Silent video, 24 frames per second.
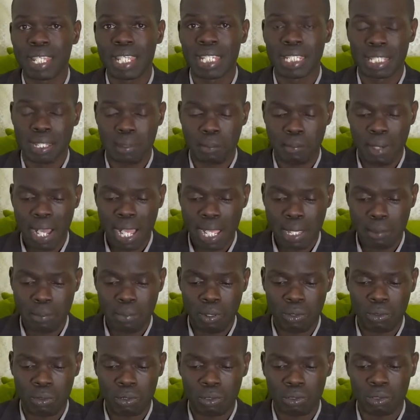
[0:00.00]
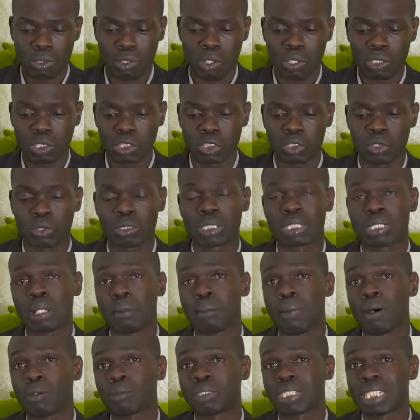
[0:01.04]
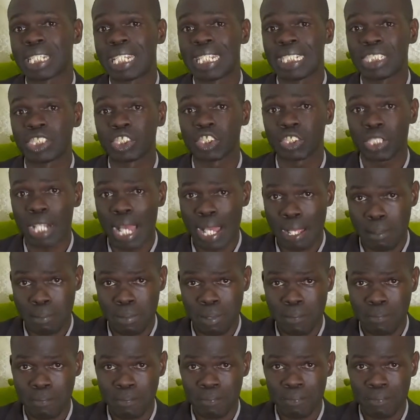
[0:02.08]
in the Bible God talks about a tribe.